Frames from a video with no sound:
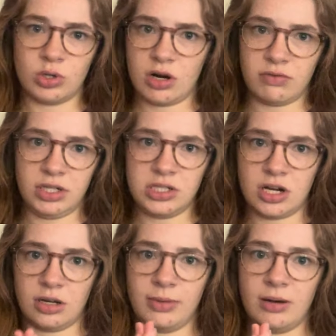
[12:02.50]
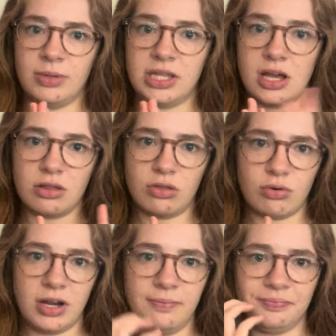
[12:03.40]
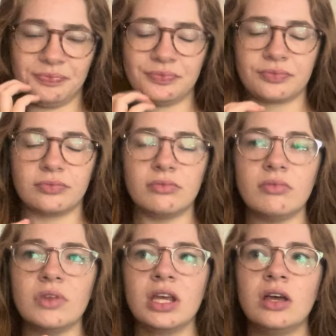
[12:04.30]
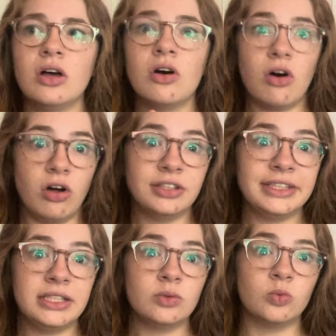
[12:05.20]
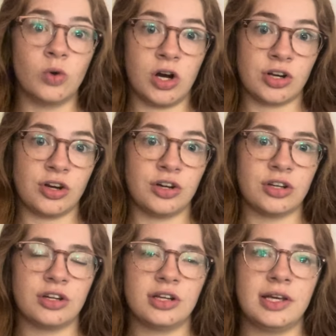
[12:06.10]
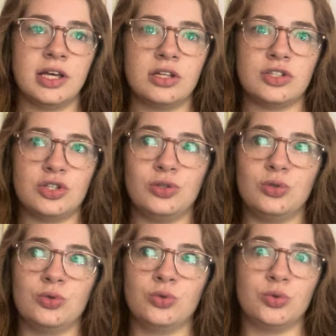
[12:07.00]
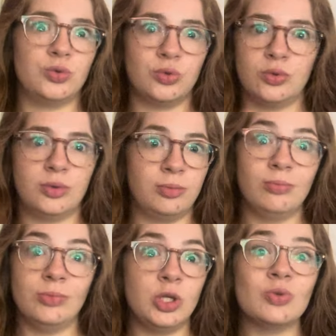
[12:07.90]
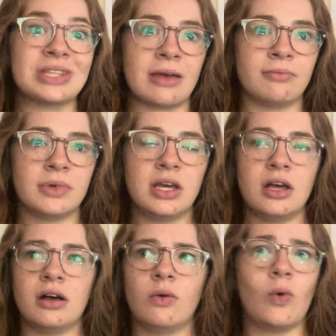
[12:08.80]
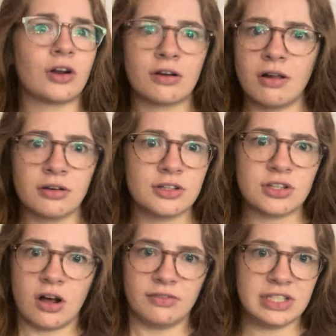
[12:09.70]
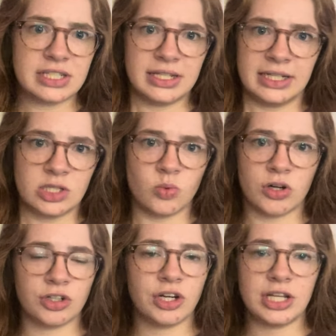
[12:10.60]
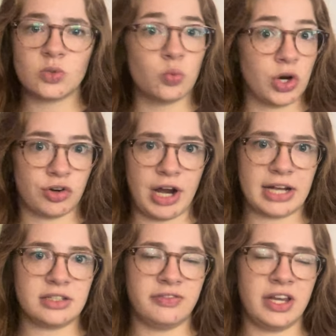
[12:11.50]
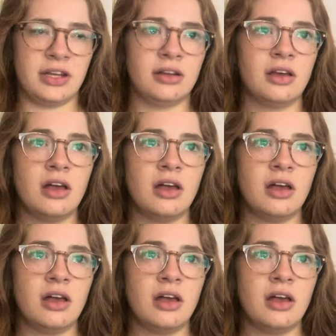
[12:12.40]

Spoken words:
we're not really talking about, but the other three all need water to use them. Watercolors obviously needs water. It's water activated.